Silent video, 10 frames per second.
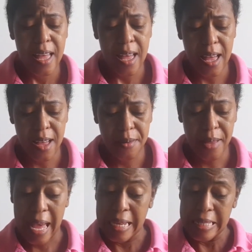
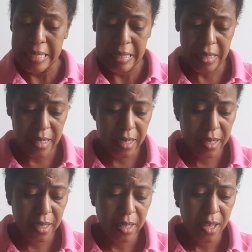I didn't,
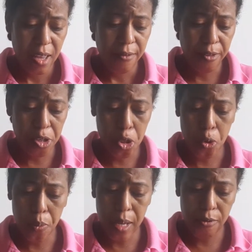for two
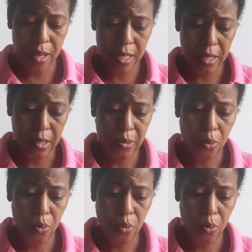main reasons.